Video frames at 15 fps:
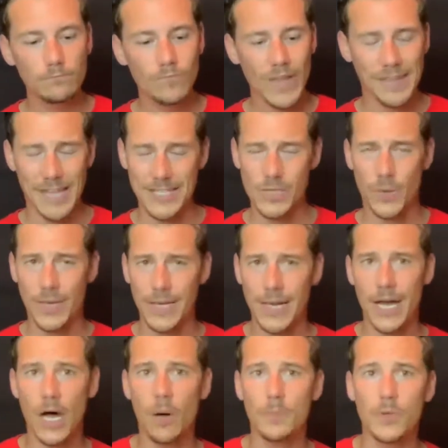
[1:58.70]
that's only going
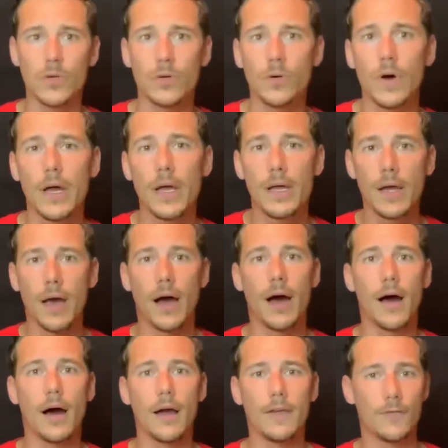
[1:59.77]
to help you.
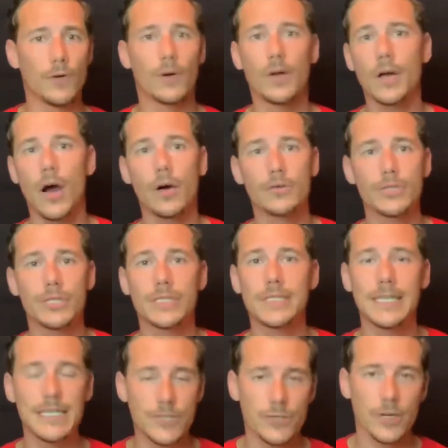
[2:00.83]
If you're a coach,
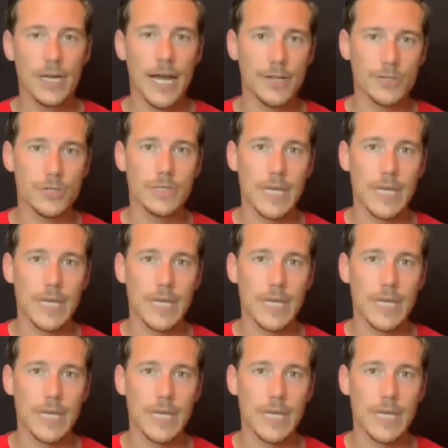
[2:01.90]
teach your catchers